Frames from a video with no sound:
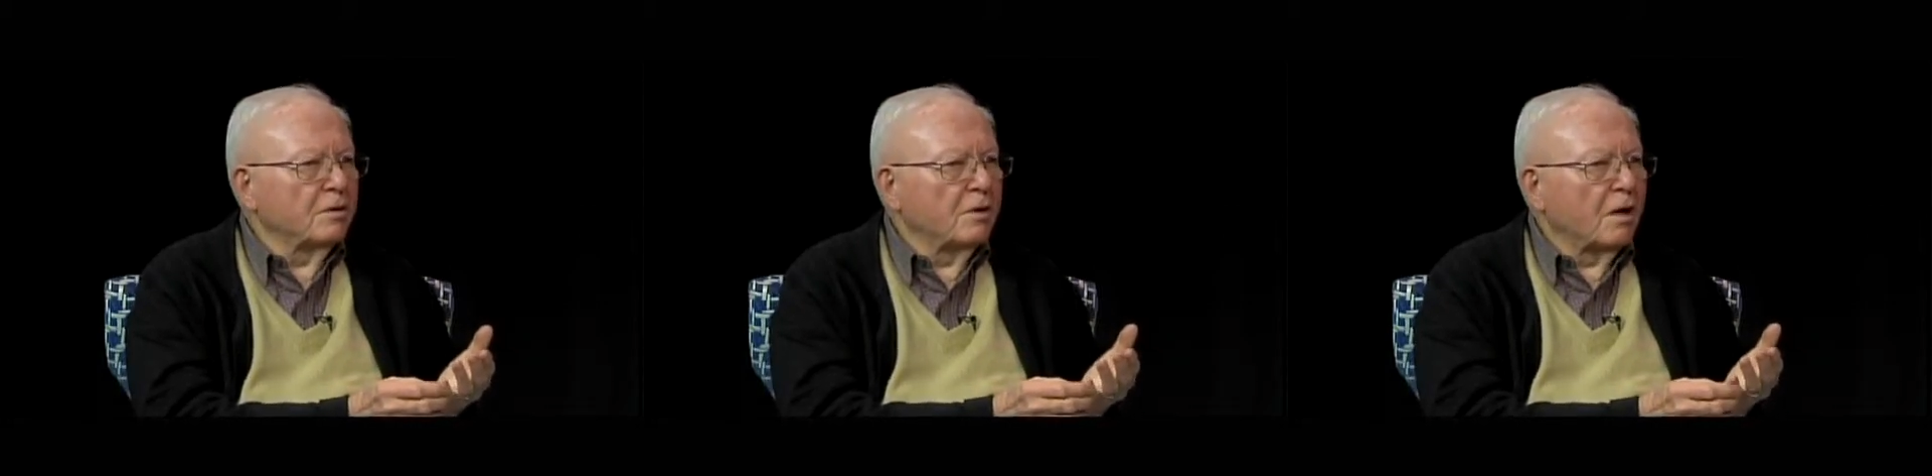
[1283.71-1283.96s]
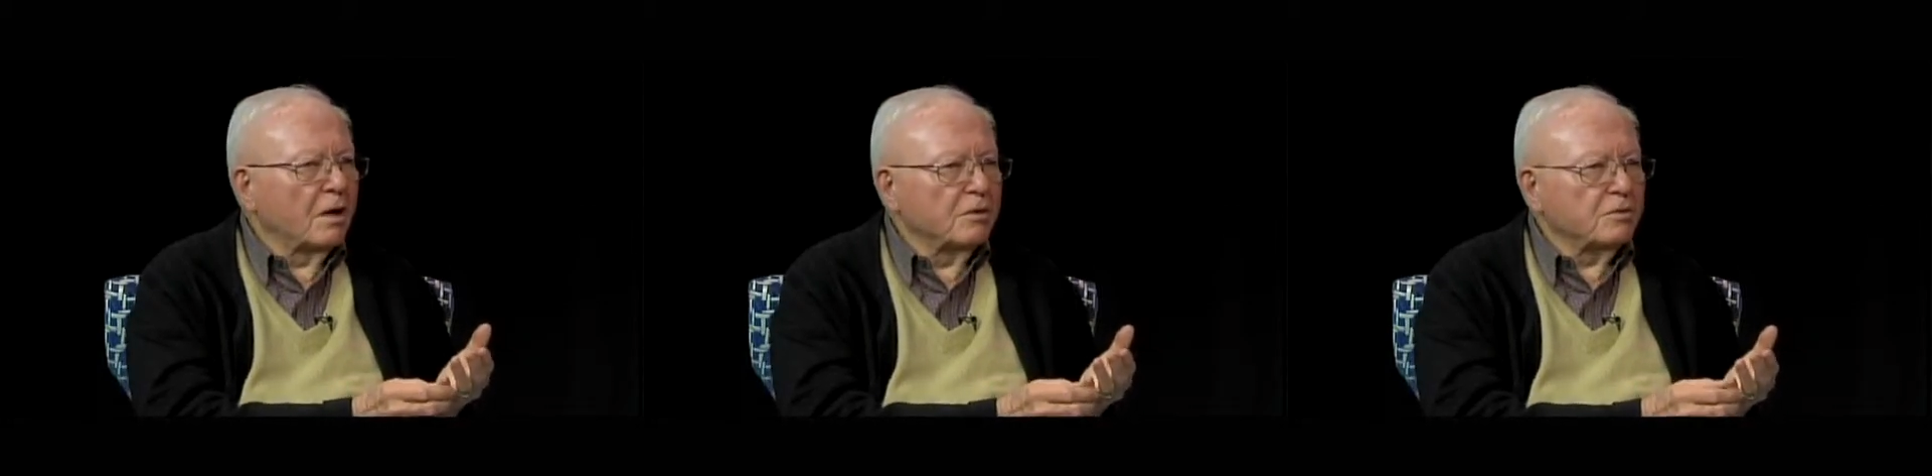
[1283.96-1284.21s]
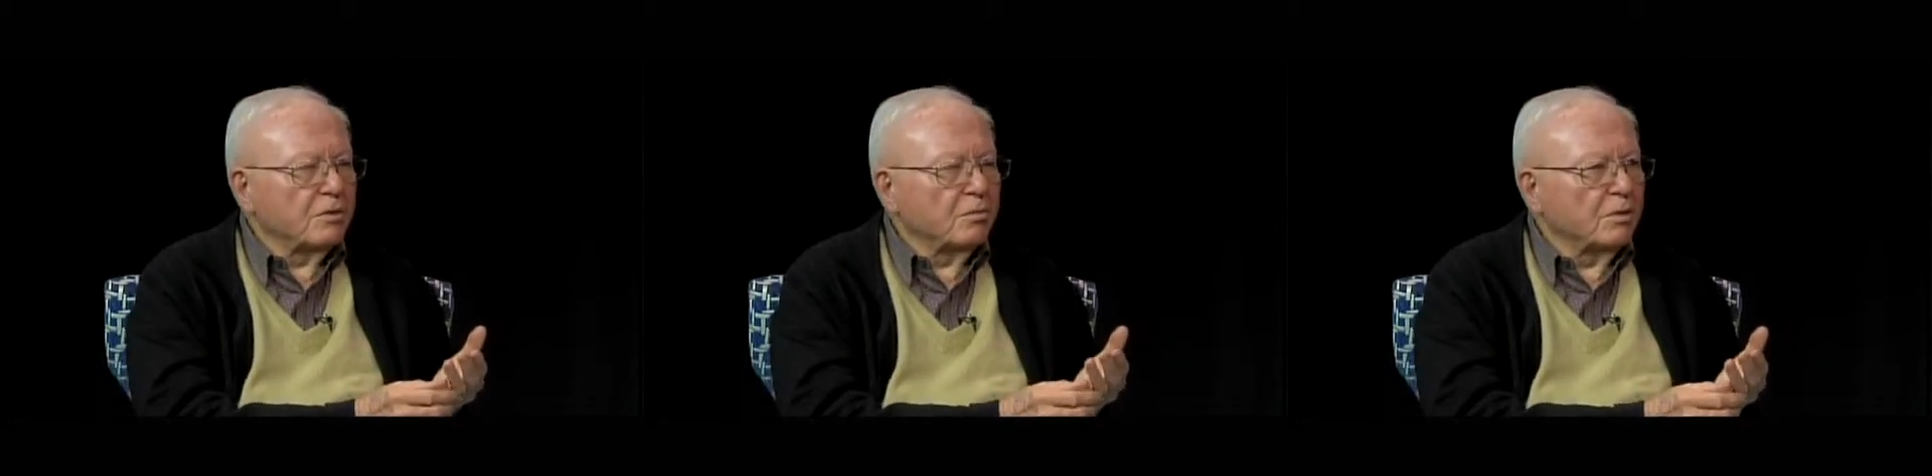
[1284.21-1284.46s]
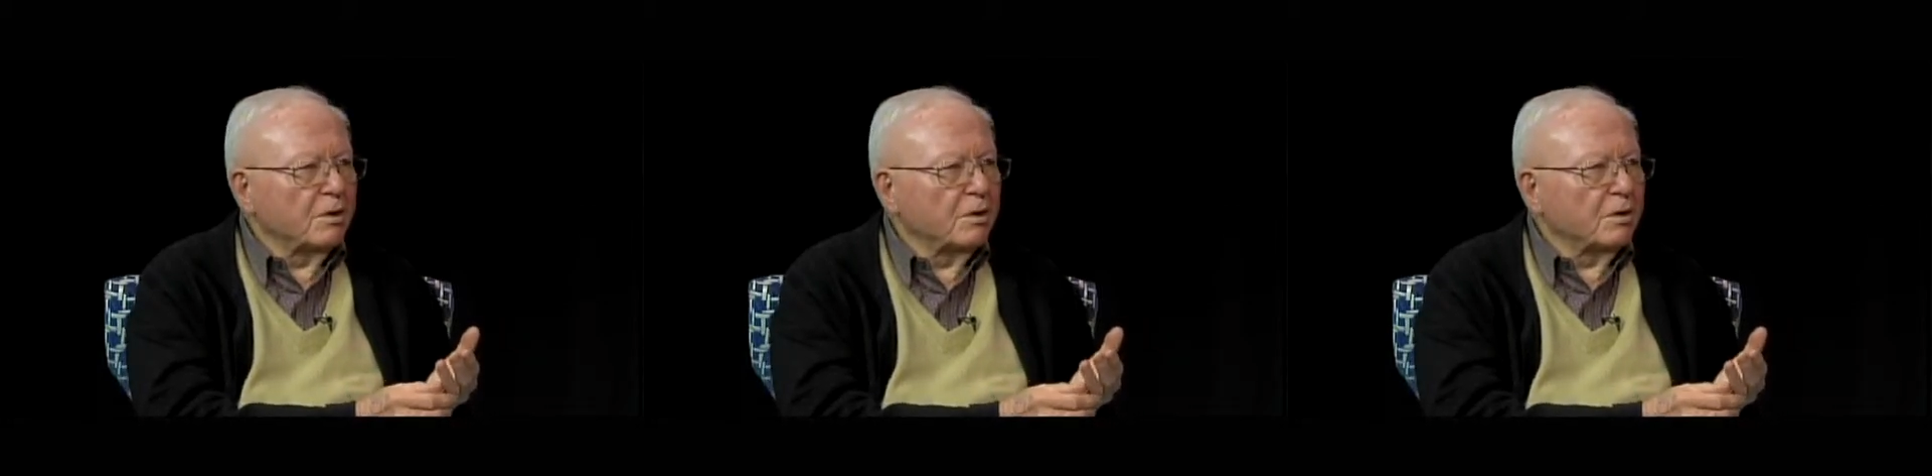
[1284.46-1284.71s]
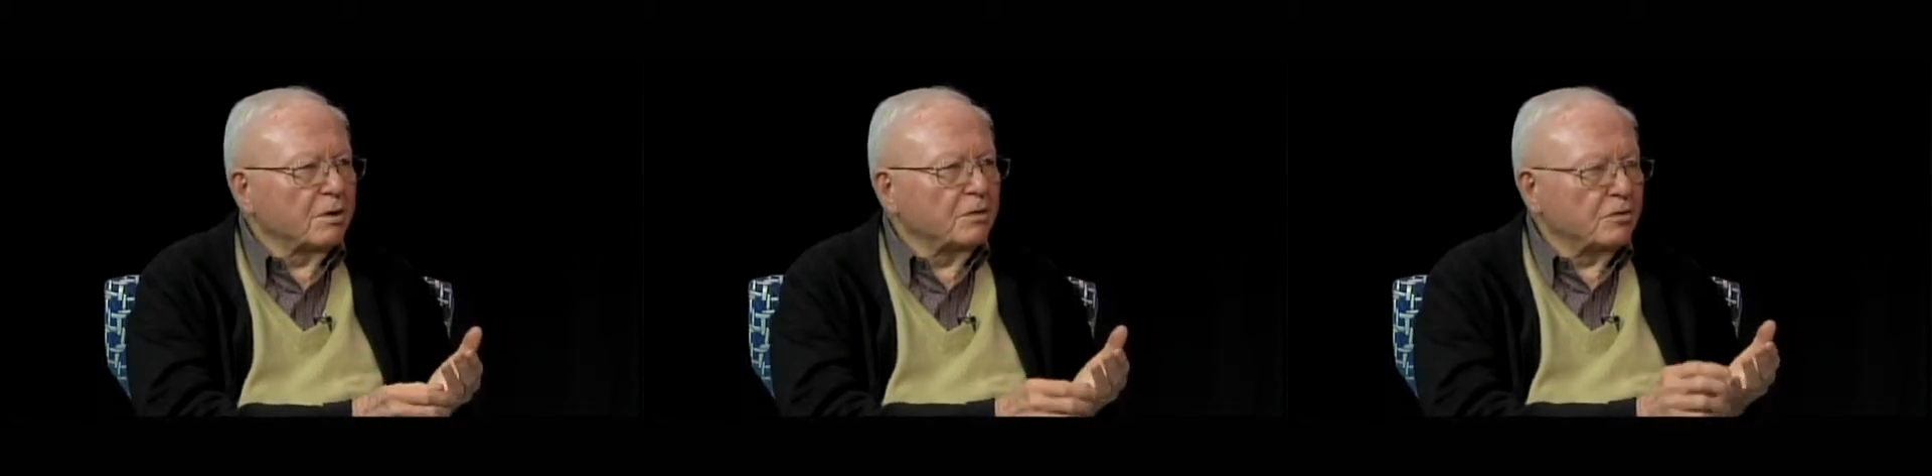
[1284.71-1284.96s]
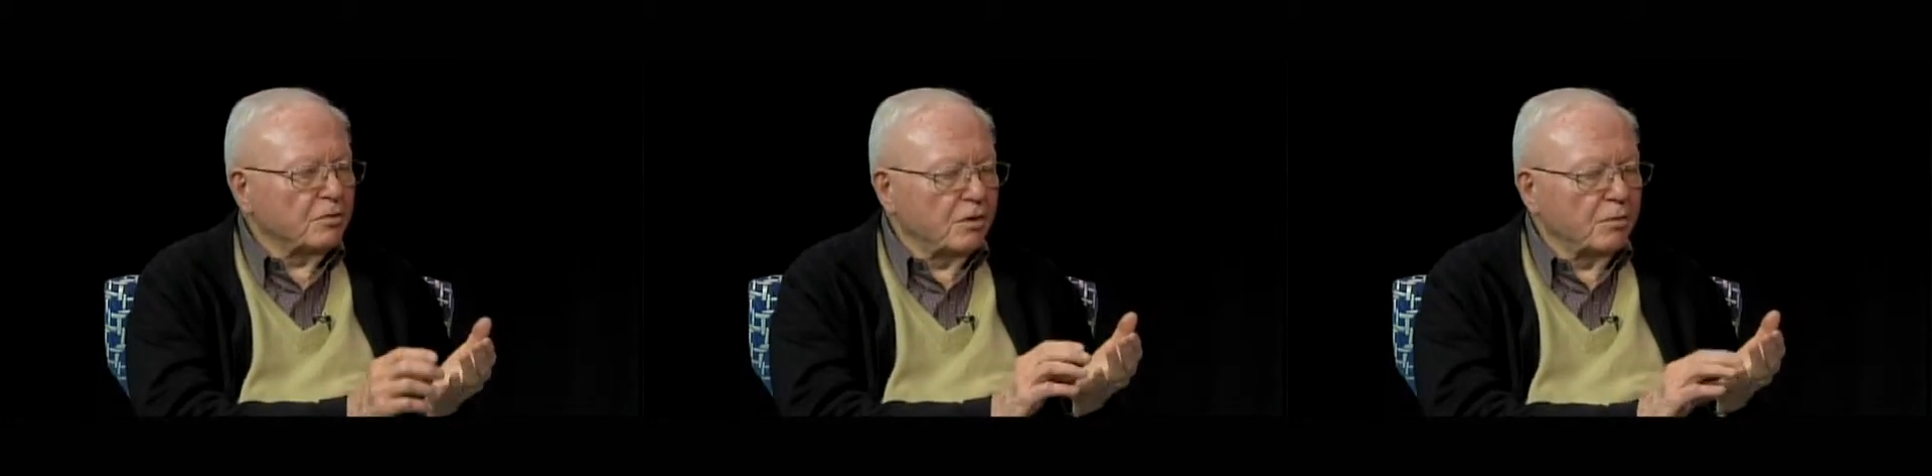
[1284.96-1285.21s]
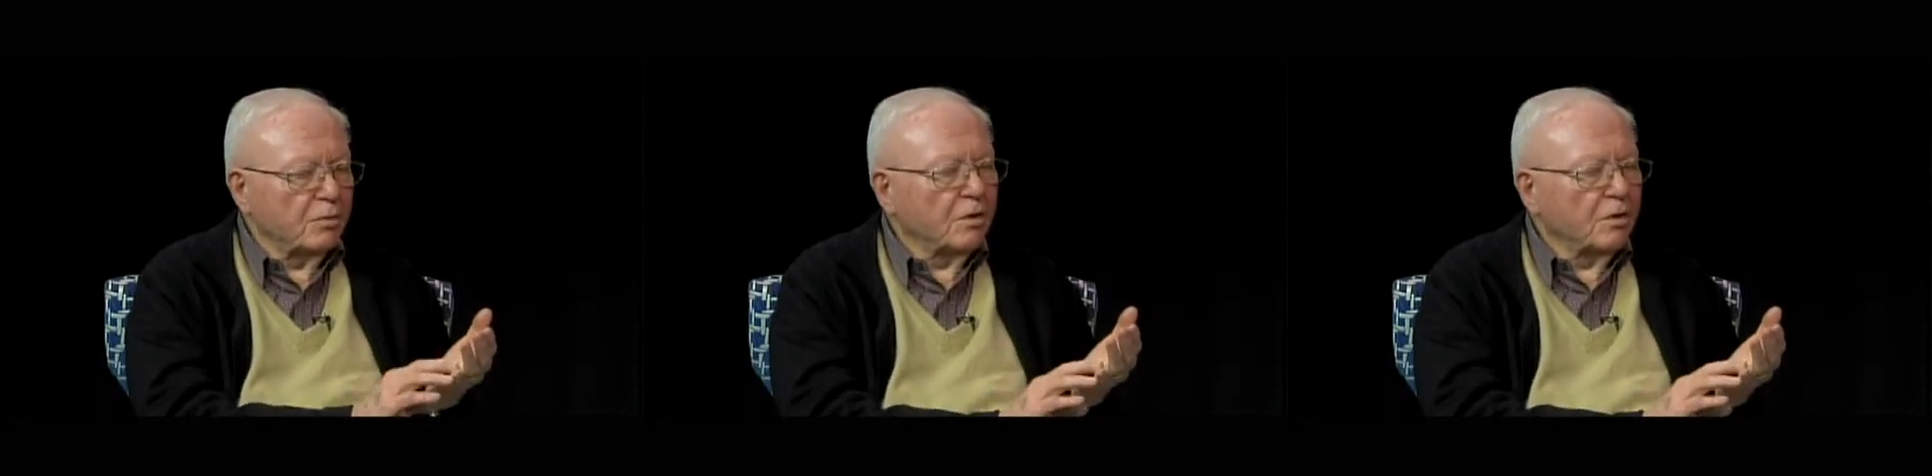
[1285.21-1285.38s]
knowledge that we're concerned yes.